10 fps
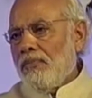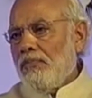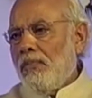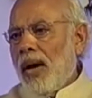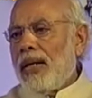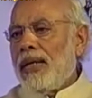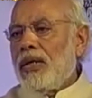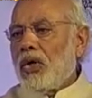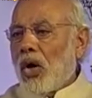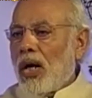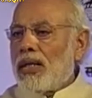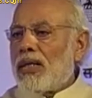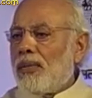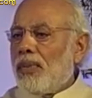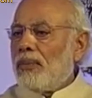Many
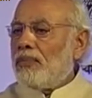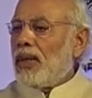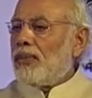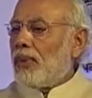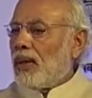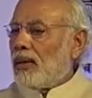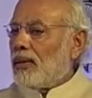knowledgeable people